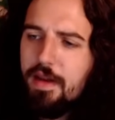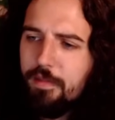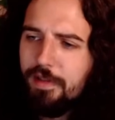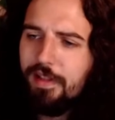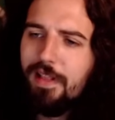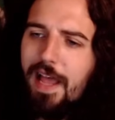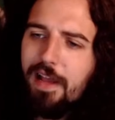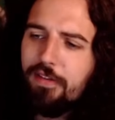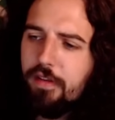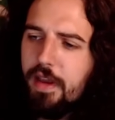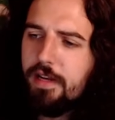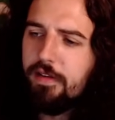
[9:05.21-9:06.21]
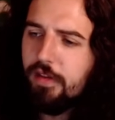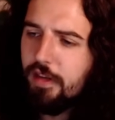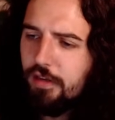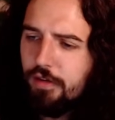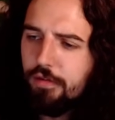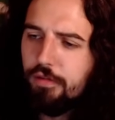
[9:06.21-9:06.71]
But the last line, he's like,
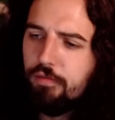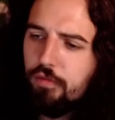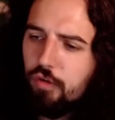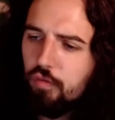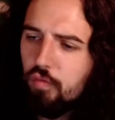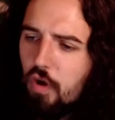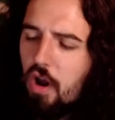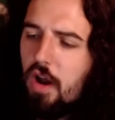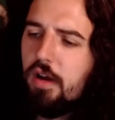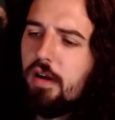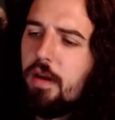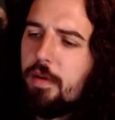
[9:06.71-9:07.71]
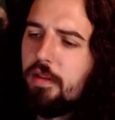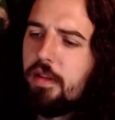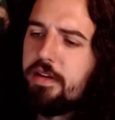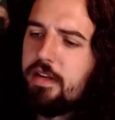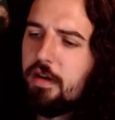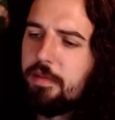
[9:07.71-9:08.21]
you're wrong about
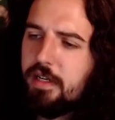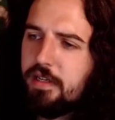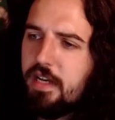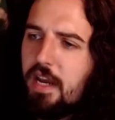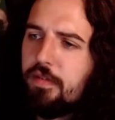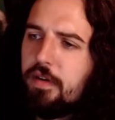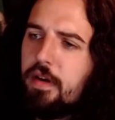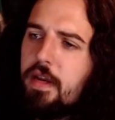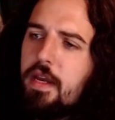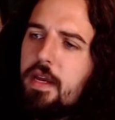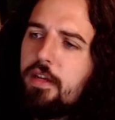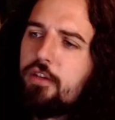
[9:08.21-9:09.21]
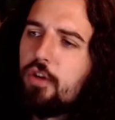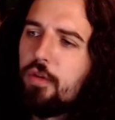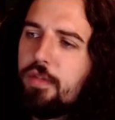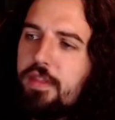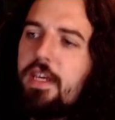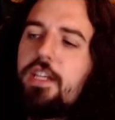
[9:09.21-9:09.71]
Lindell being a diver. So
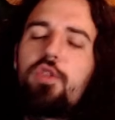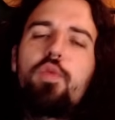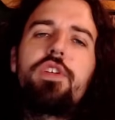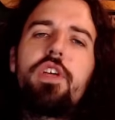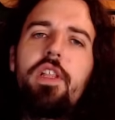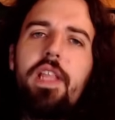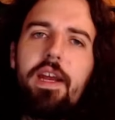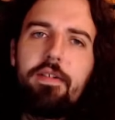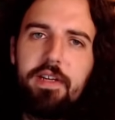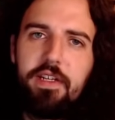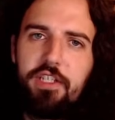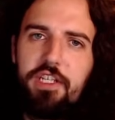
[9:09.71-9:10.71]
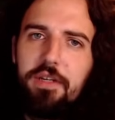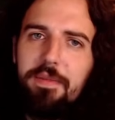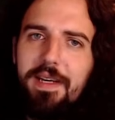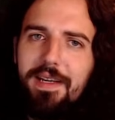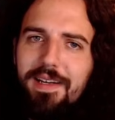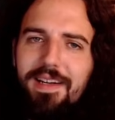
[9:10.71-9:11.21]
this was hilarious to
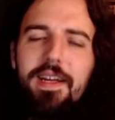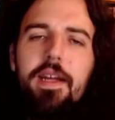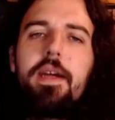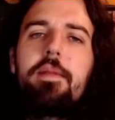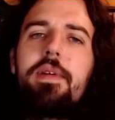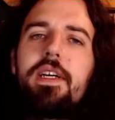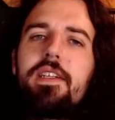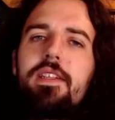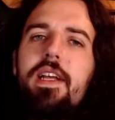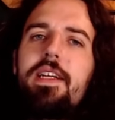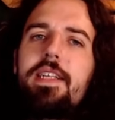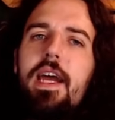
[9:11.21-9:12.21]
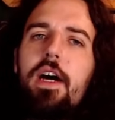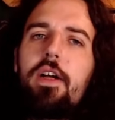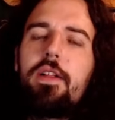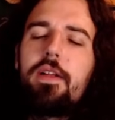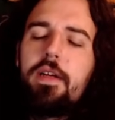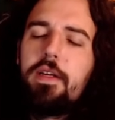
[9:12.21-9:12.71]
me. Because
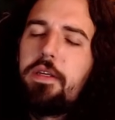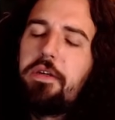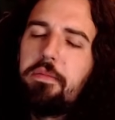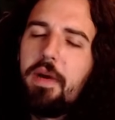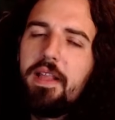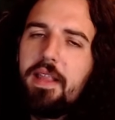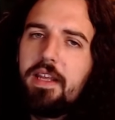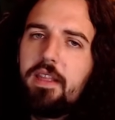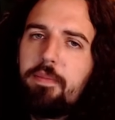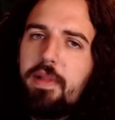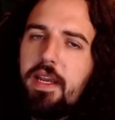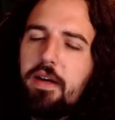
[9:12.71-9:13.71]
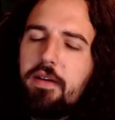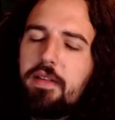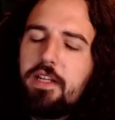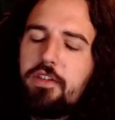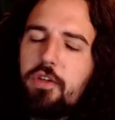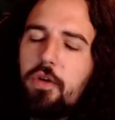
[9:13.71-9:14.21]
Lindell, you might like the player,
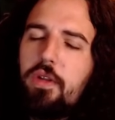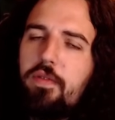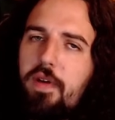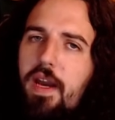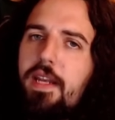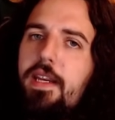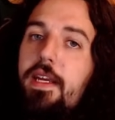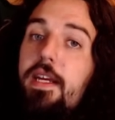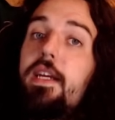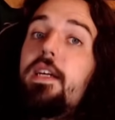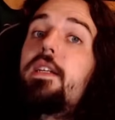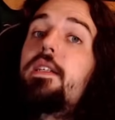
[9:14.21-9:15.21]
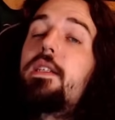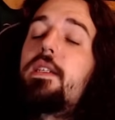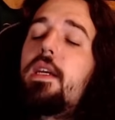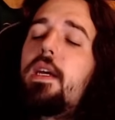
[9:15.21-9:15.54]
that's totally fine, is